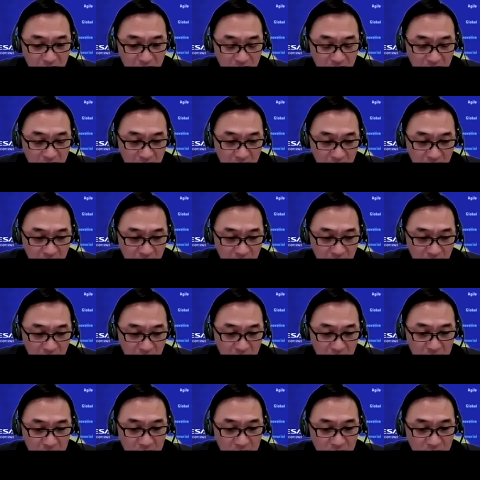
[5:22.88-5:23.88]

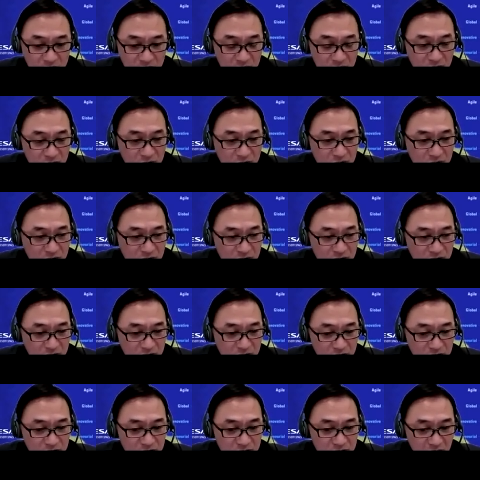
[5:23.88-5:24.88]

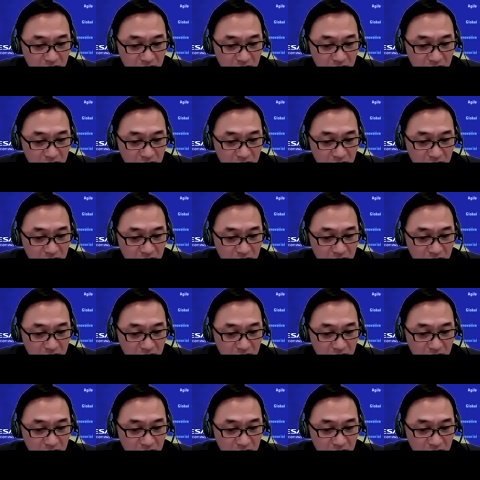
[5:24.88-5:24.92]
Nobody speaks.